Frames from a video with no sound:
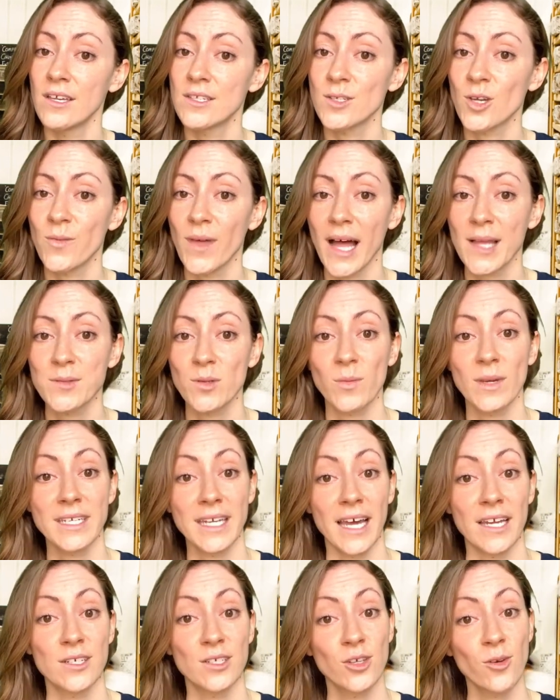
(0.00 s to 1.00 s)
So that's what we
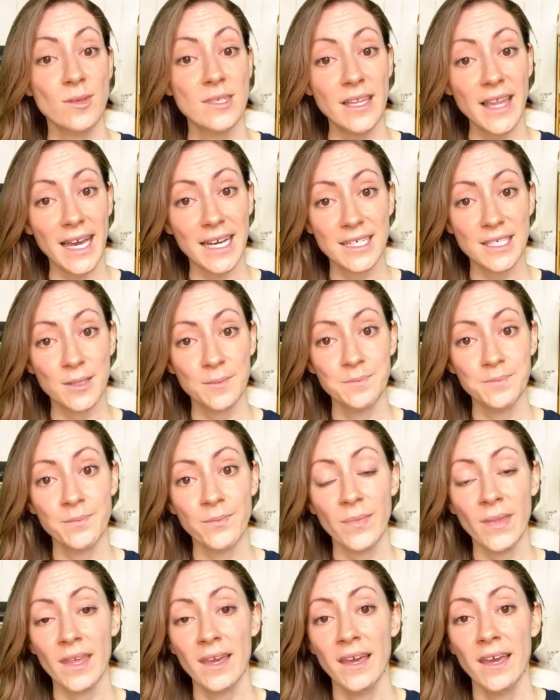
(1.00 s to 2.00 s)
tend to select.
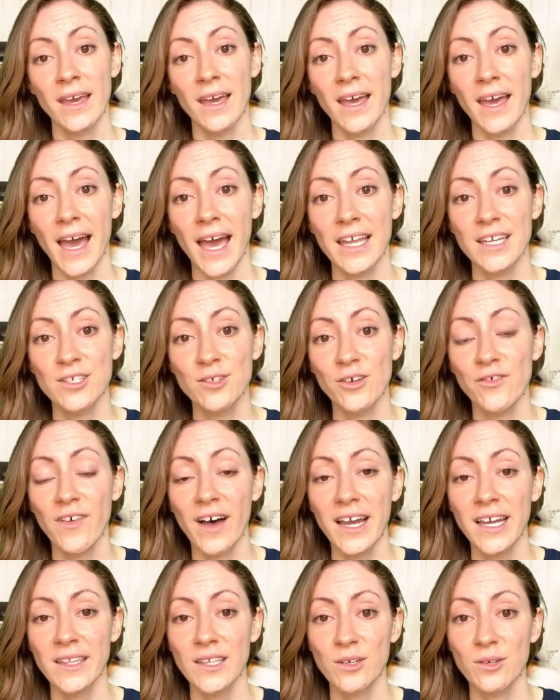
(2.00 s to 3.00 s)
And you'll
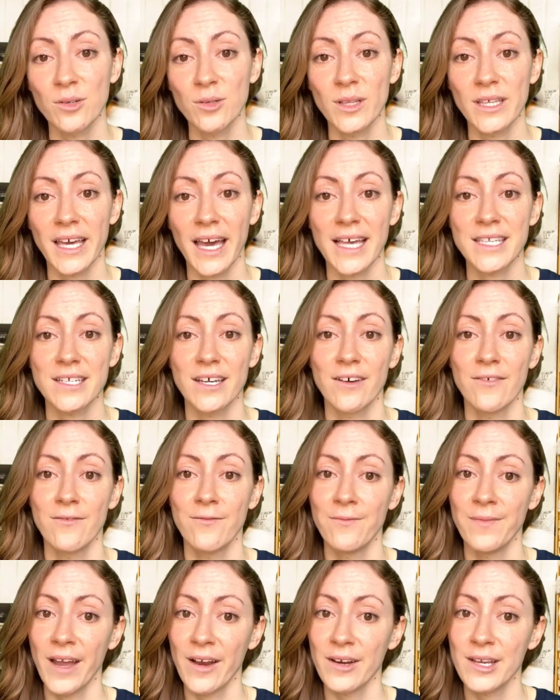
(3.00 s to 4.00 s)
find that Kool-Aid has a
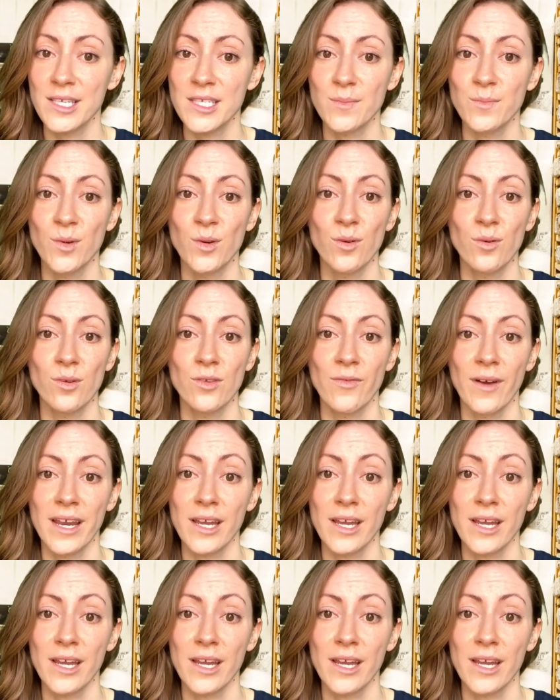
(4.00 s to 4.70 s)
very smooth,